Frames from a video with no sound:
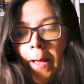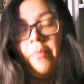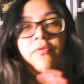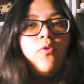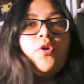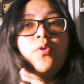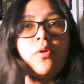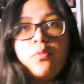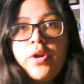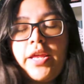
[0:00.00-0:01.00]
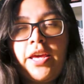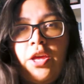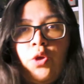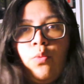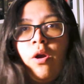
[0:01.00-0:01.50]
Before you were pretty,
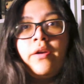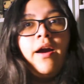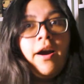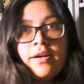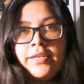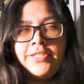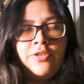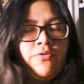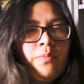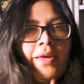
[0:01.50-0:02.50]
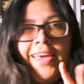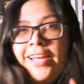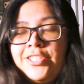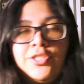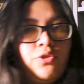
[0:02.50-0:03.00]
you aren't ugly. So from like
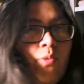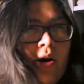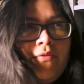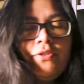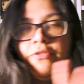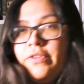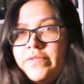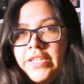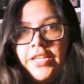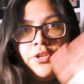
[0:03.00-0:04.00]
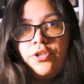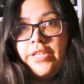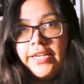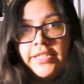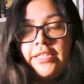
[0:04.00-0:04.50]
ages 12 to 15, you're
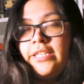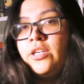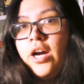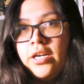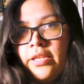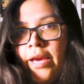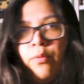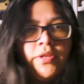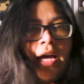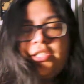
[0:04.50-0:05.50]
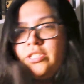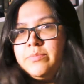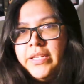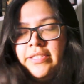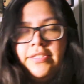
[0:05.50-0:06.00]
technically an ugly, and what that just
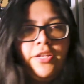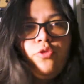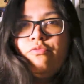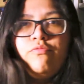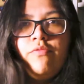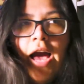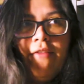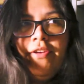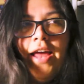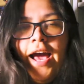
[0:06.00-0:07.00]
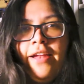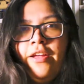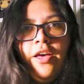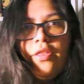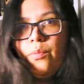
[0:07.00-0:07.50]
means is that you haven't had
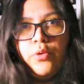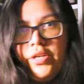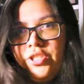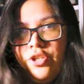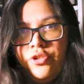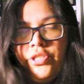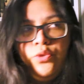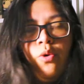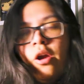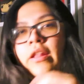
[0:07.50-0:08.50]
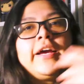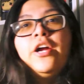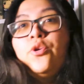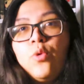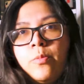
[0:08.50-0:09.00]
the pretty surgery. You are like a
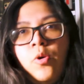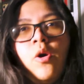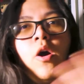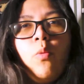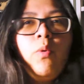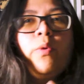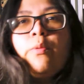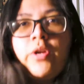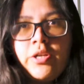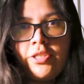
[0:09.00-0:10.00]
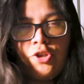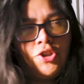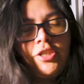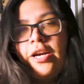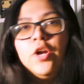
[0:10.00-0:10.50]
normal, what we would consider
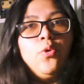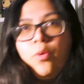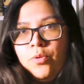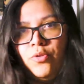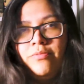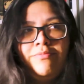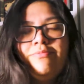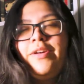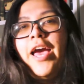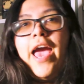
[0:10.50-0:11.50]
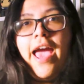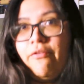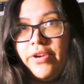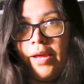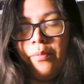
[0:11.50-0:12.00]
just like a normal
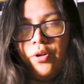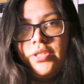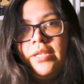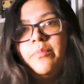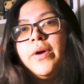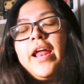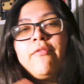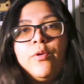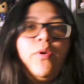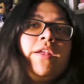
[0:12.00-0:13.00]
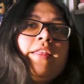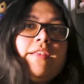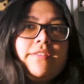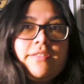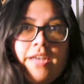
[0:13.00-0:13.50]
everyday person, but everyone in
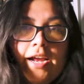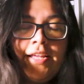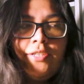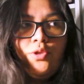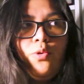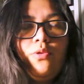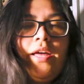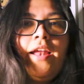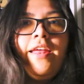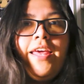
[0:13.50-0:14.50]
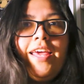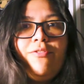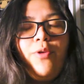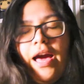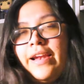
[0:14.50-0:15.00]
this society is told that if
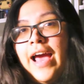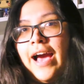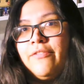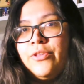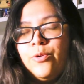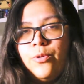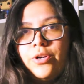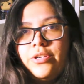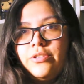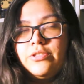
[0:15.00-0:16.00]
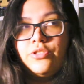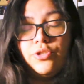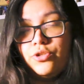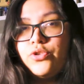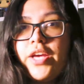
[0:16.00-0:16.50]
you hadn't have your
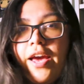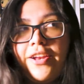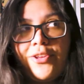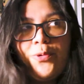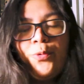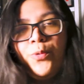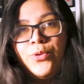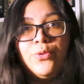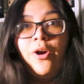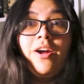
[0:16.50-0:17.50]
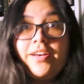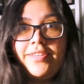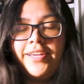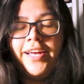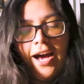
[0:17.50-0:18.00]
surgery yet, you are
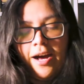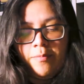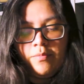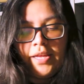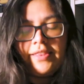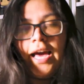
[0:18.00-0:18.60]
ugly. Like